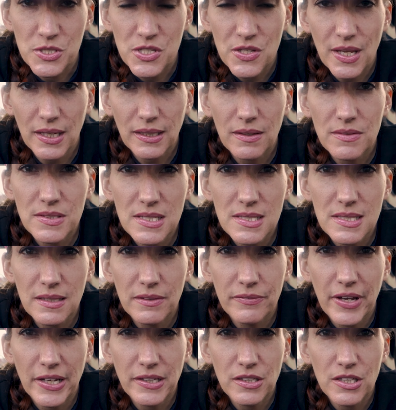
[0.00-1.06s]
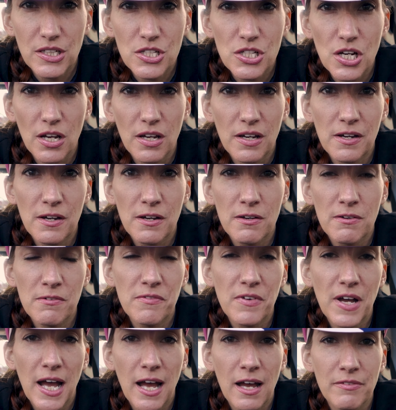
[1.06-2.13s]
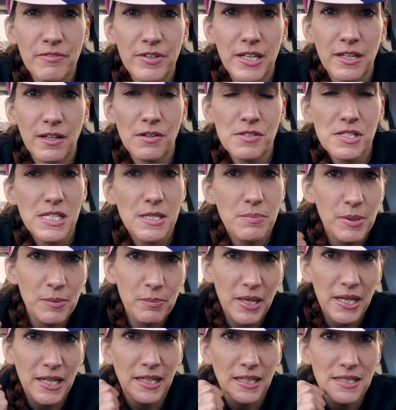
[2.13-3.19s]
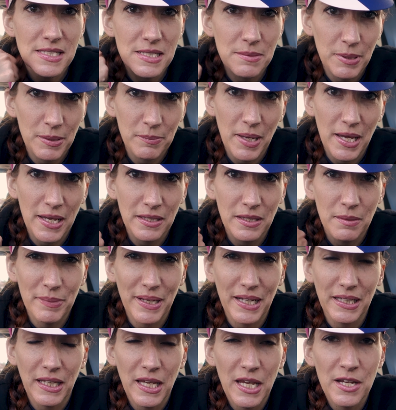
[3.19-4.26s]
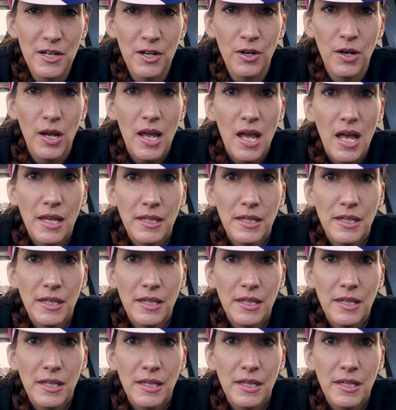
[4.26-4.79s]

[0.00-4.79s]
so that gives us the advantage of having our sleeping bag and sleeping mat in the back here